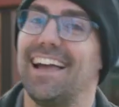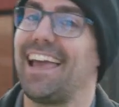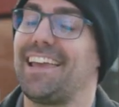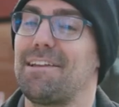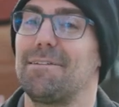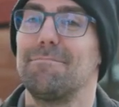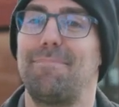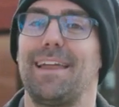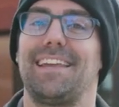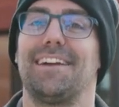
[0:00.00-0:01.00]
Hey,
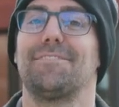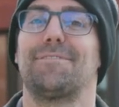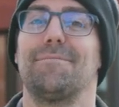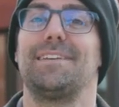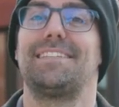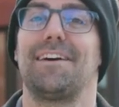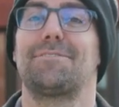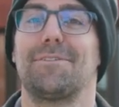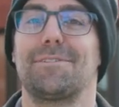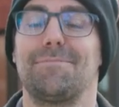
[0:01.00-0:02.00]
Ben here from the South
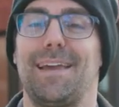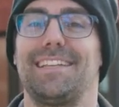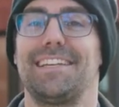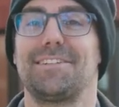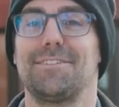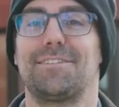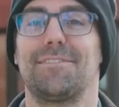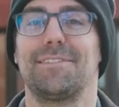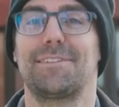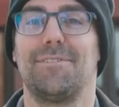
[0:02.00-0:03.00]
Georgian Bay Digital
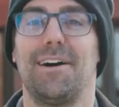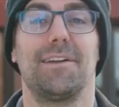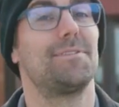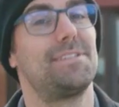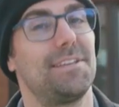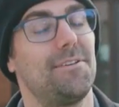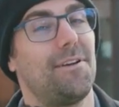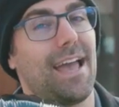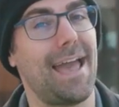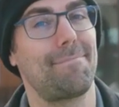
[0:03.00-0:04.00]
Service Squad. Wishing you
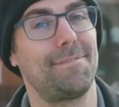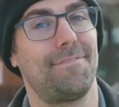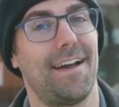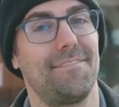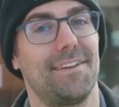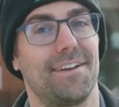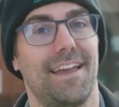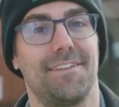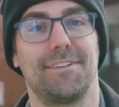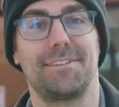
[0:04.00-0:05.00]
happy 5-year
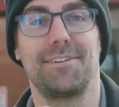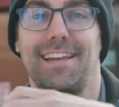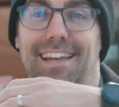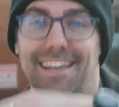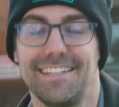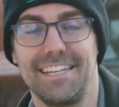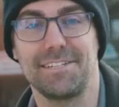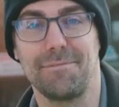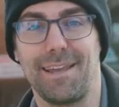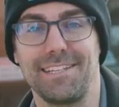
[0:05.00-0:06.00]
anniversary,
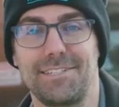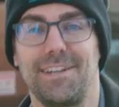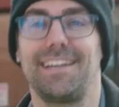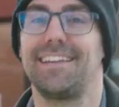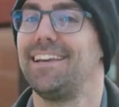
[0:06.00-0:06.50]
Digital Main Street.